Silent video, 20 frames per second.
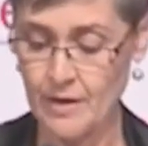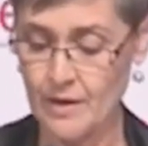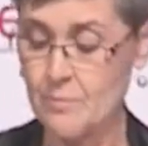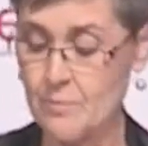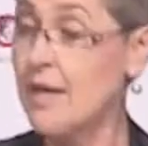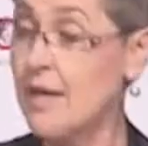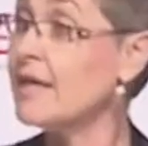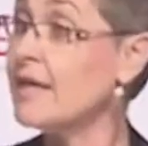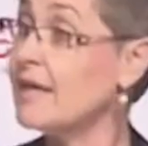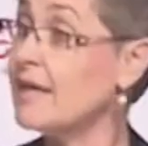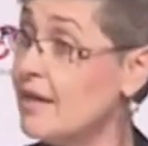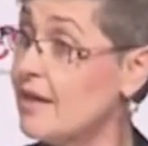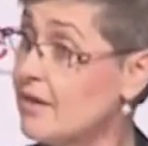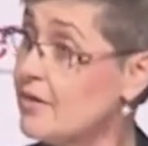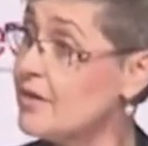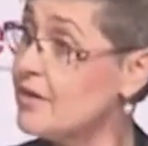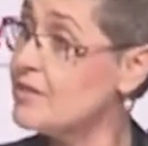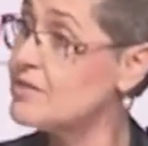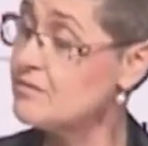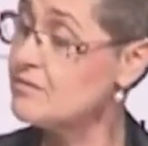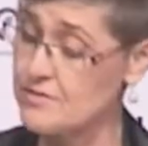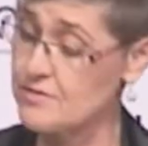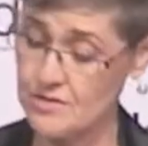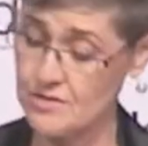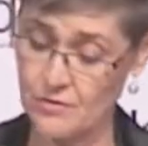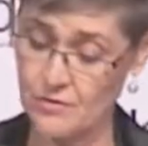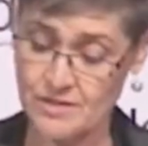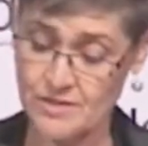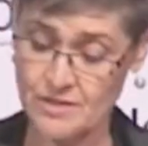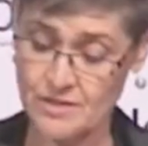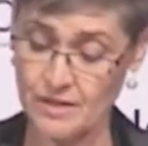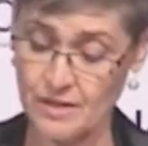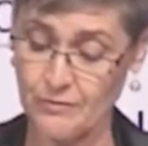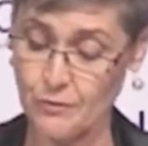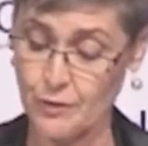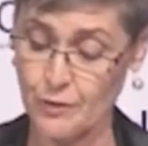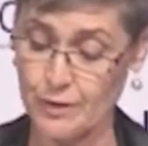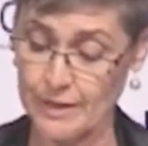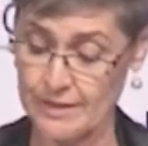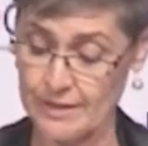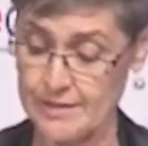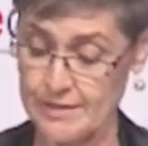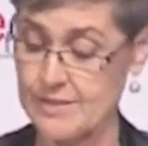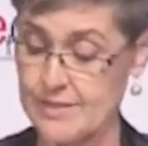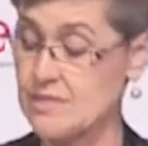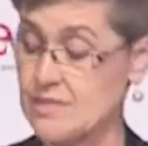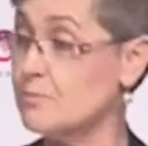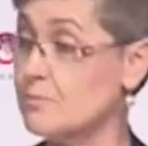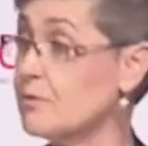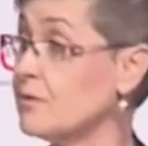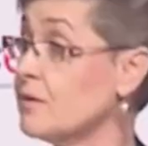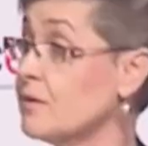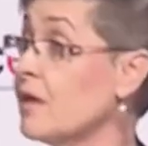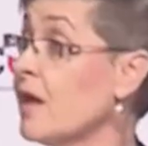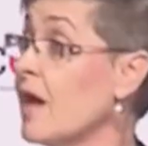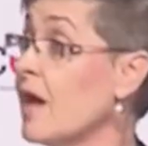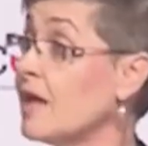making areas of service delivery contestable